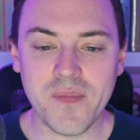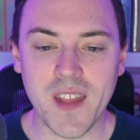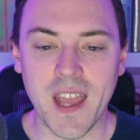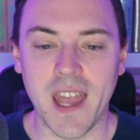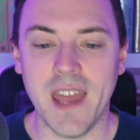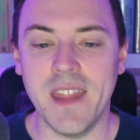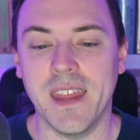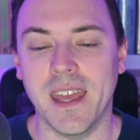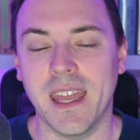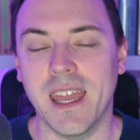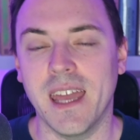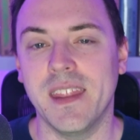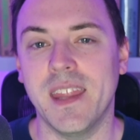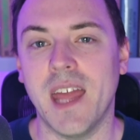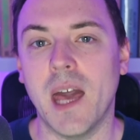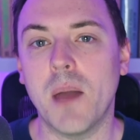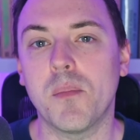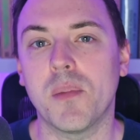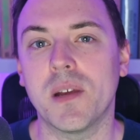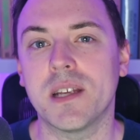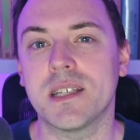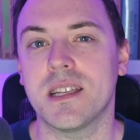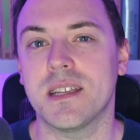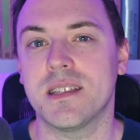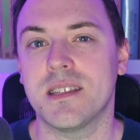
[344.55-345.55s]
And again, that
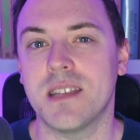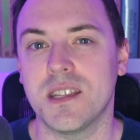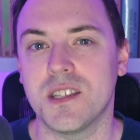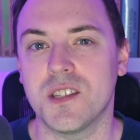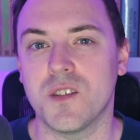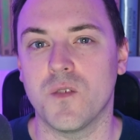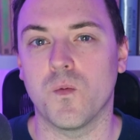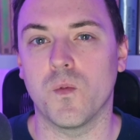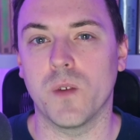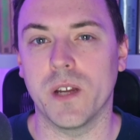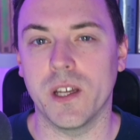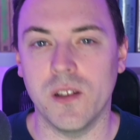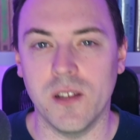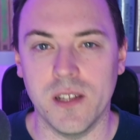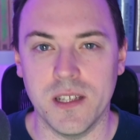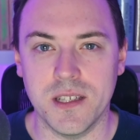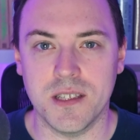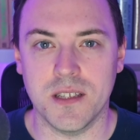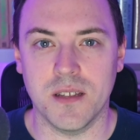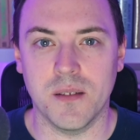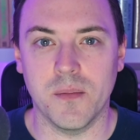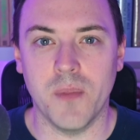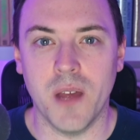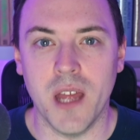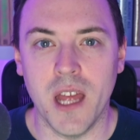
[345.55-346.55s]
brings a sense of
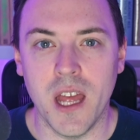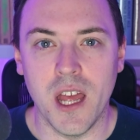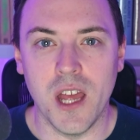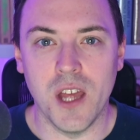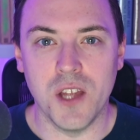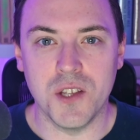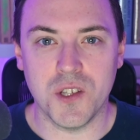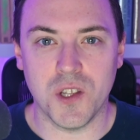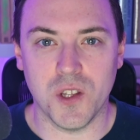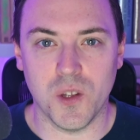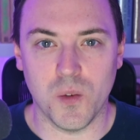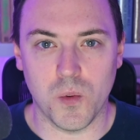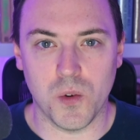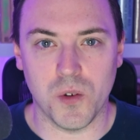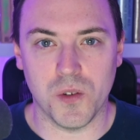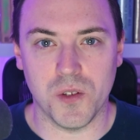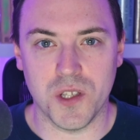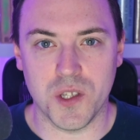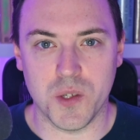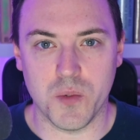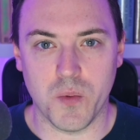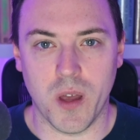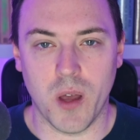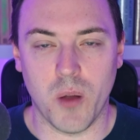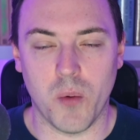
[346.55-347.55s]
realism to the world
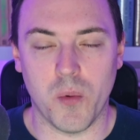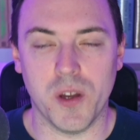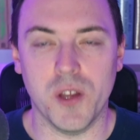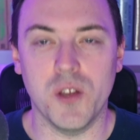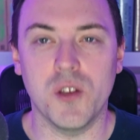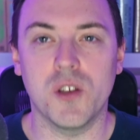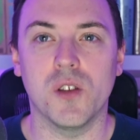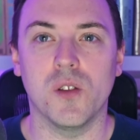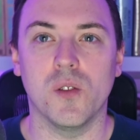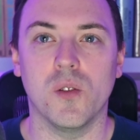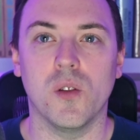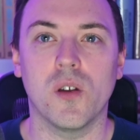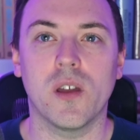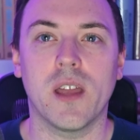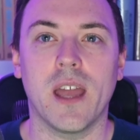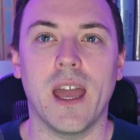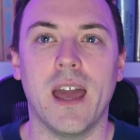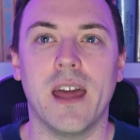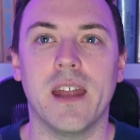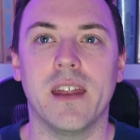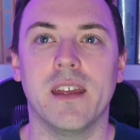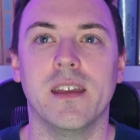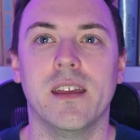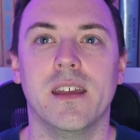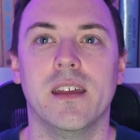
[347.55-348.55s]
as well, where you can look
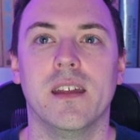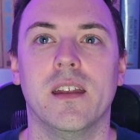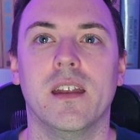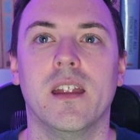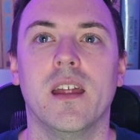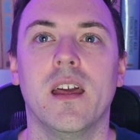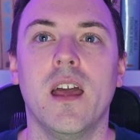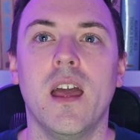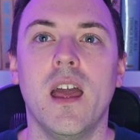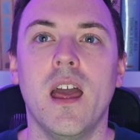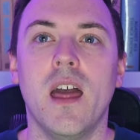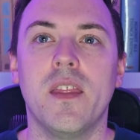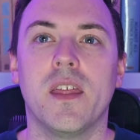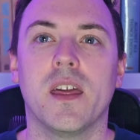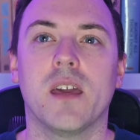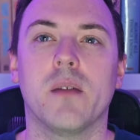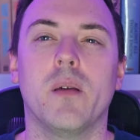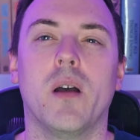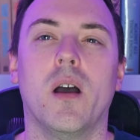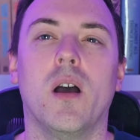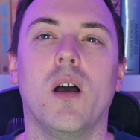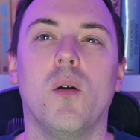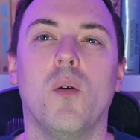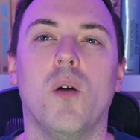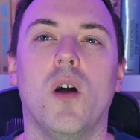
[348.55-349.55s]
at it and think
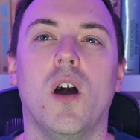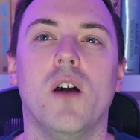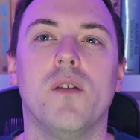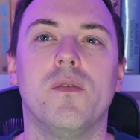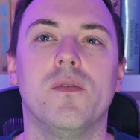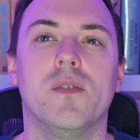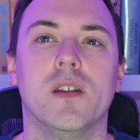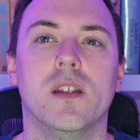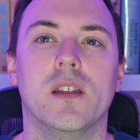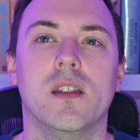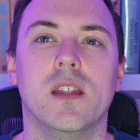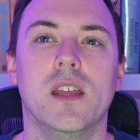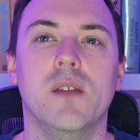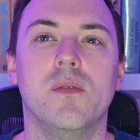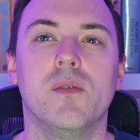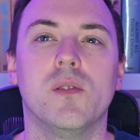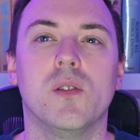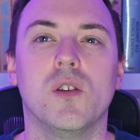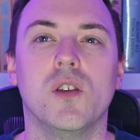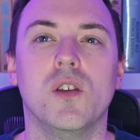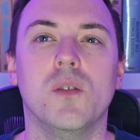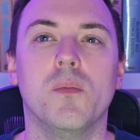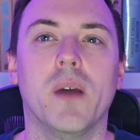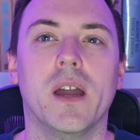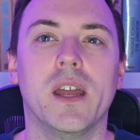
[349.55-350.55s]
about how often, even though
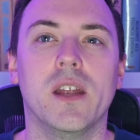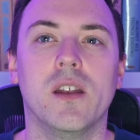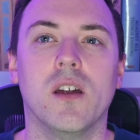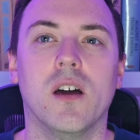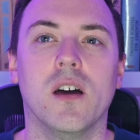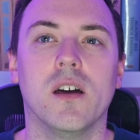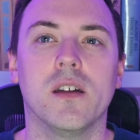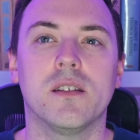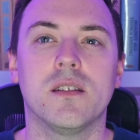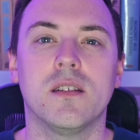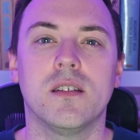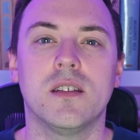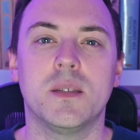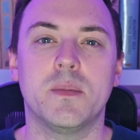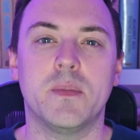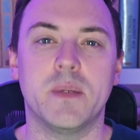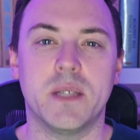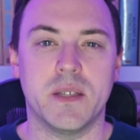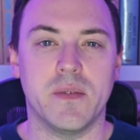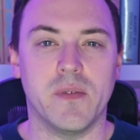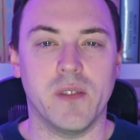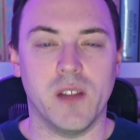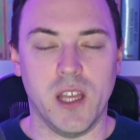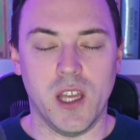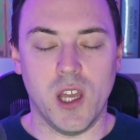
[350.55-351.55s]
you might not
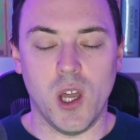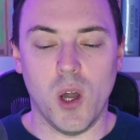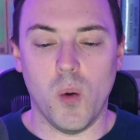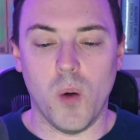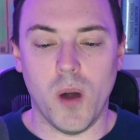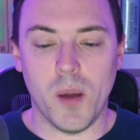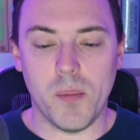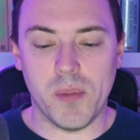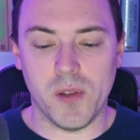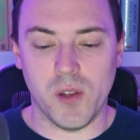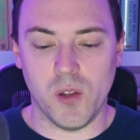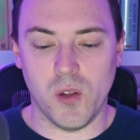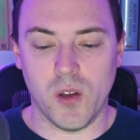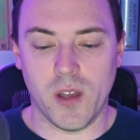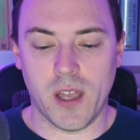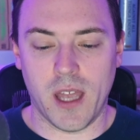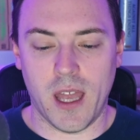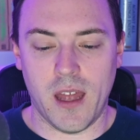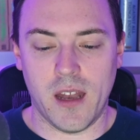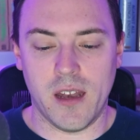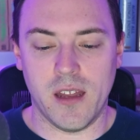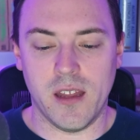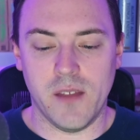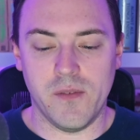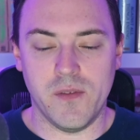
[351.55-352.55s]
specifically go up and look
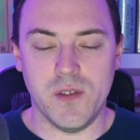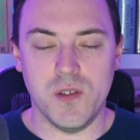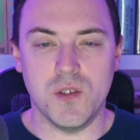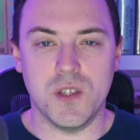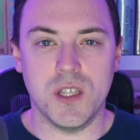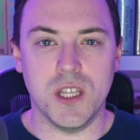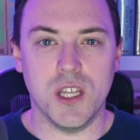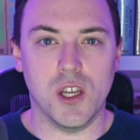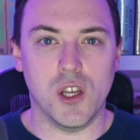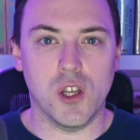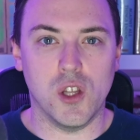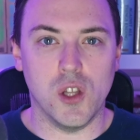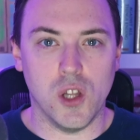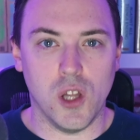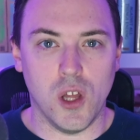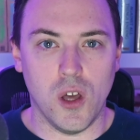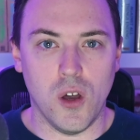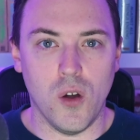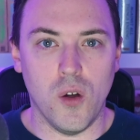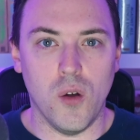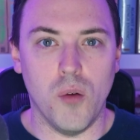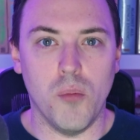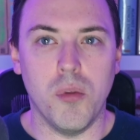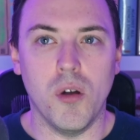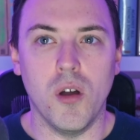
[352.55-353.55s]
at it, if you see a
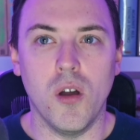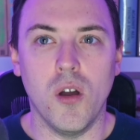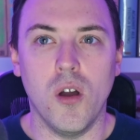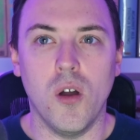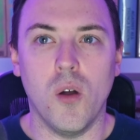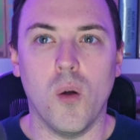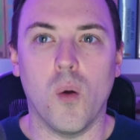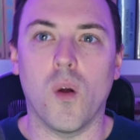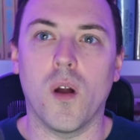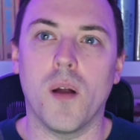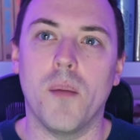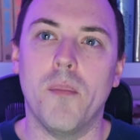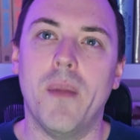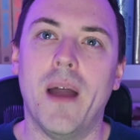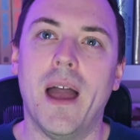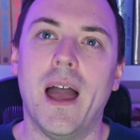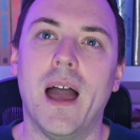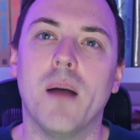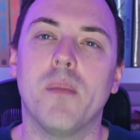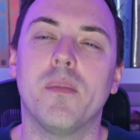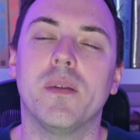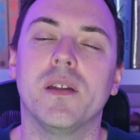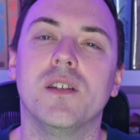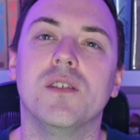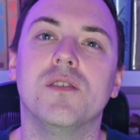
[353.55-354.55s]
globe or a
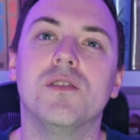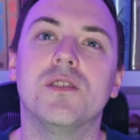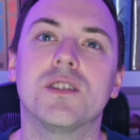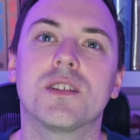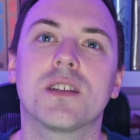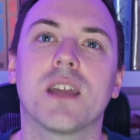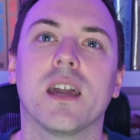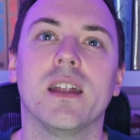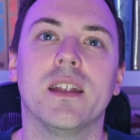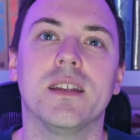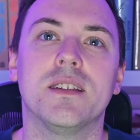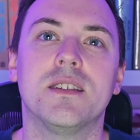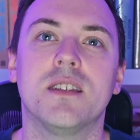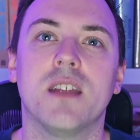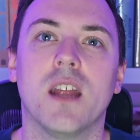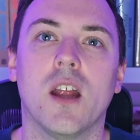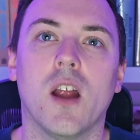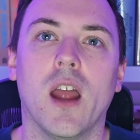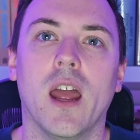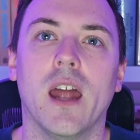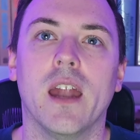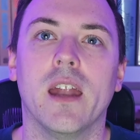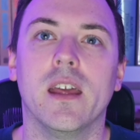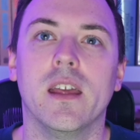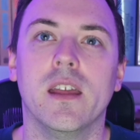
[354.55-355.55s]
map and you just kind of stare
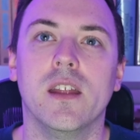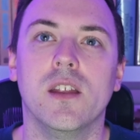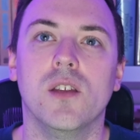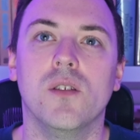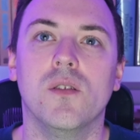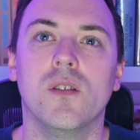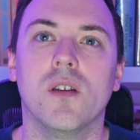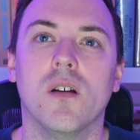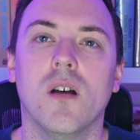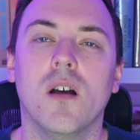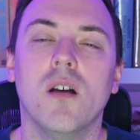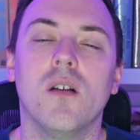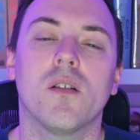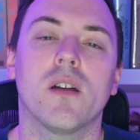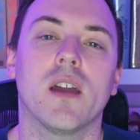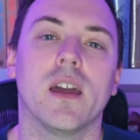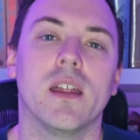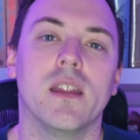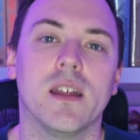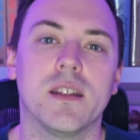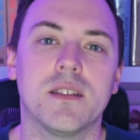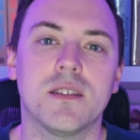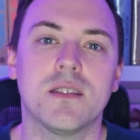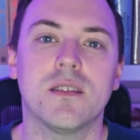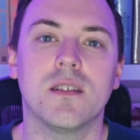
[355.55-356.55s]
at it and you know, okay,
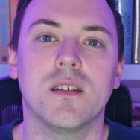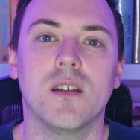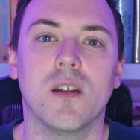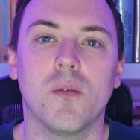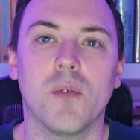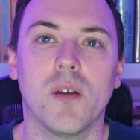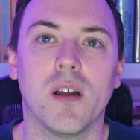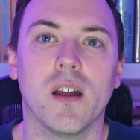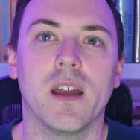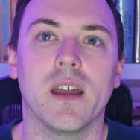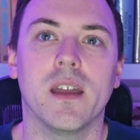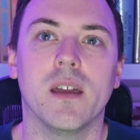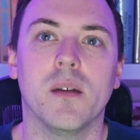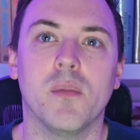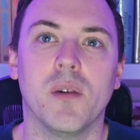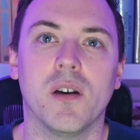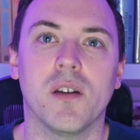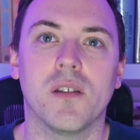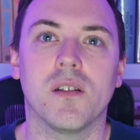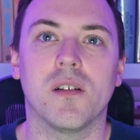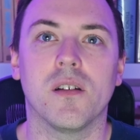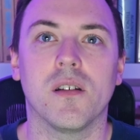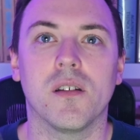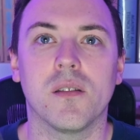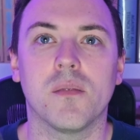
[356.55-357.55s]
that's, where I am
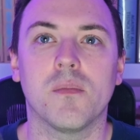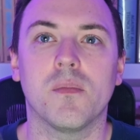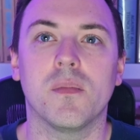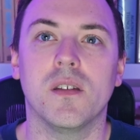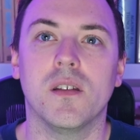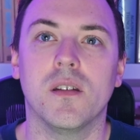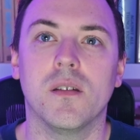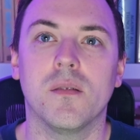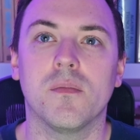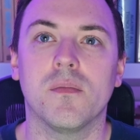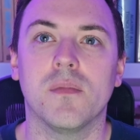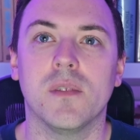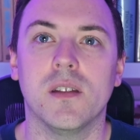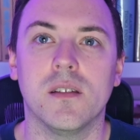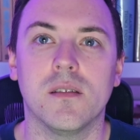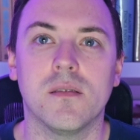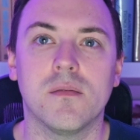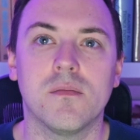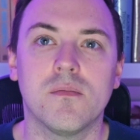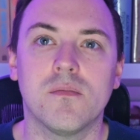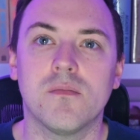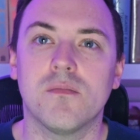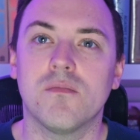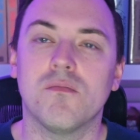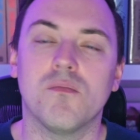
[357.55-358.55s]
on Earth, and
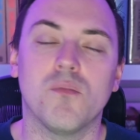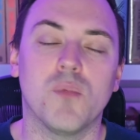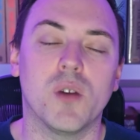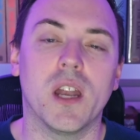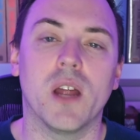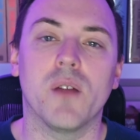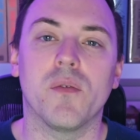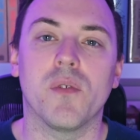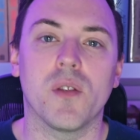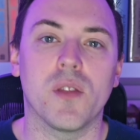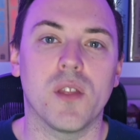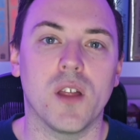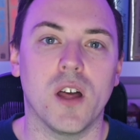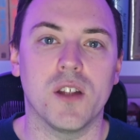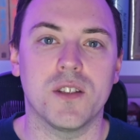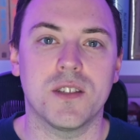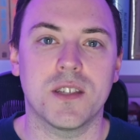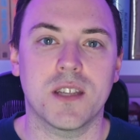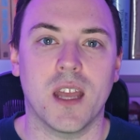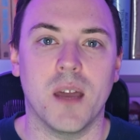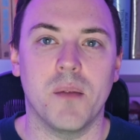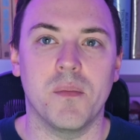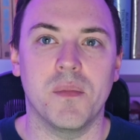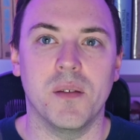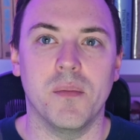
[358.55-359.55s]
whatever thoughts
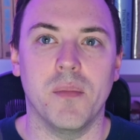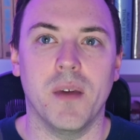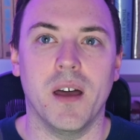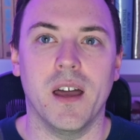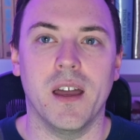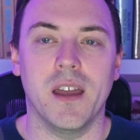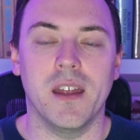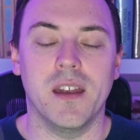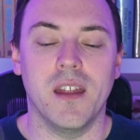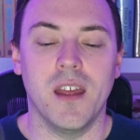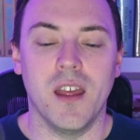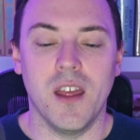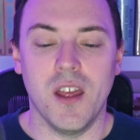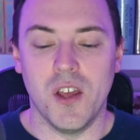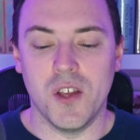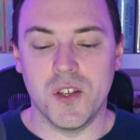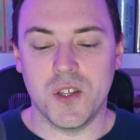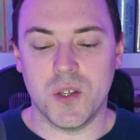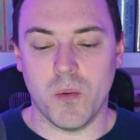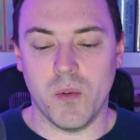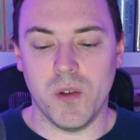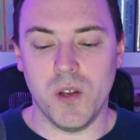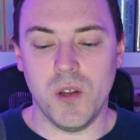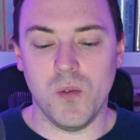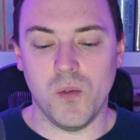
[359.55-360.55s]
come to mind.
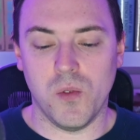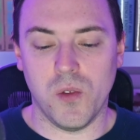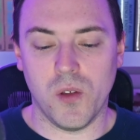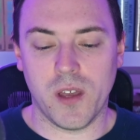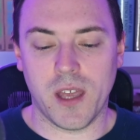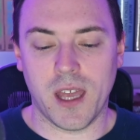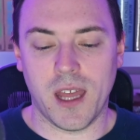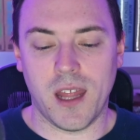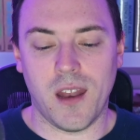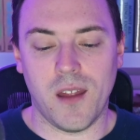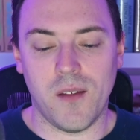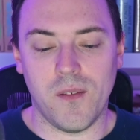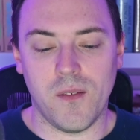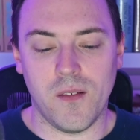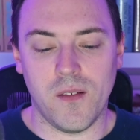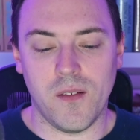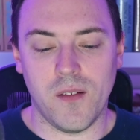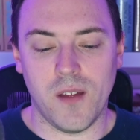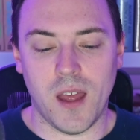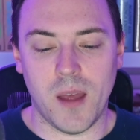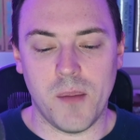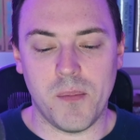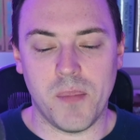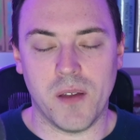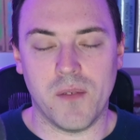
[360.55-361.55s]
So when you look at an
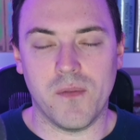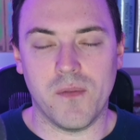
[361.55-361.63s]
epic